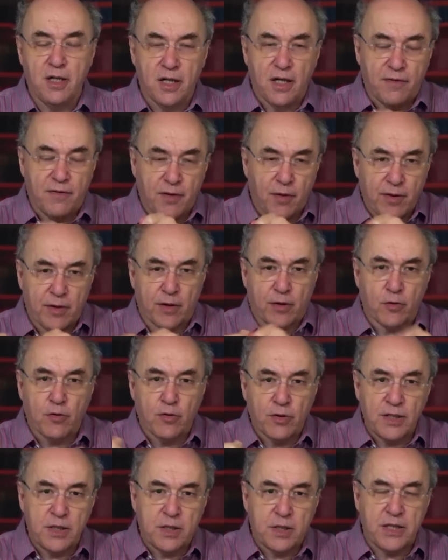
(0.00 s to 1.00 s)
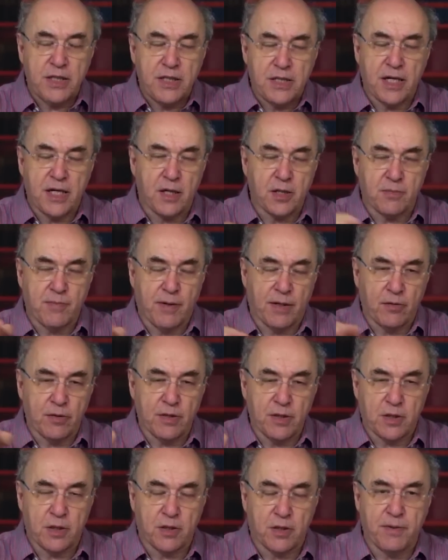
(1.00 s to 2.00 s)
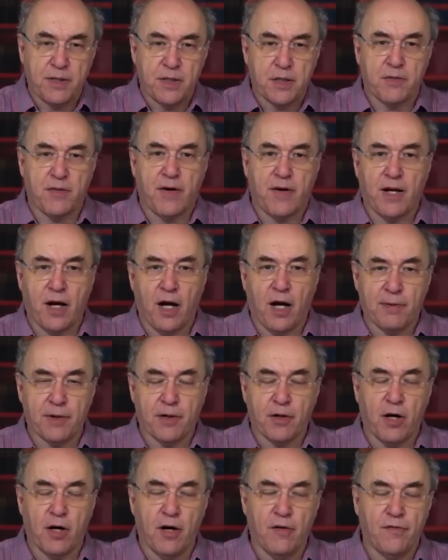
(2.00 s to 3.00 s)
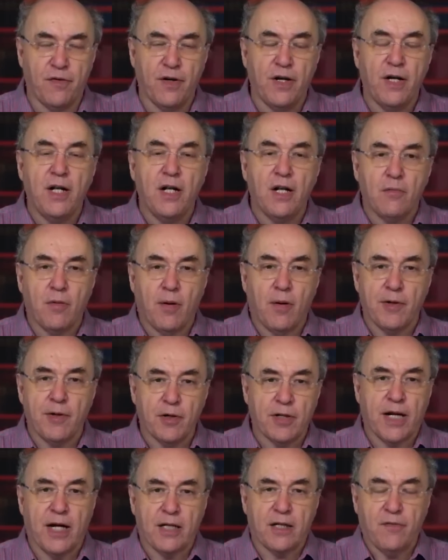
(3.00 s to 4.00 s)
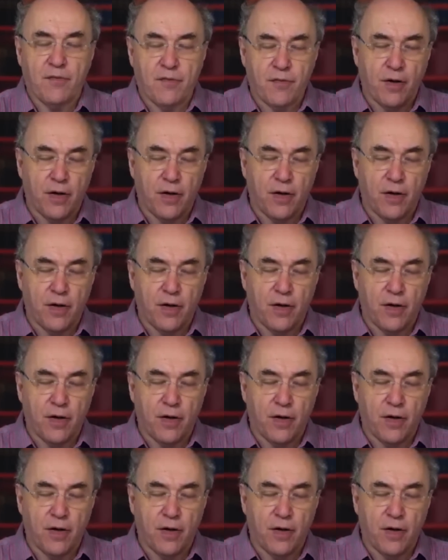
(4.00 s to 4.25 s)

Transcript: even though we got all these details about all these little pieces of hypergraph, when we look at it,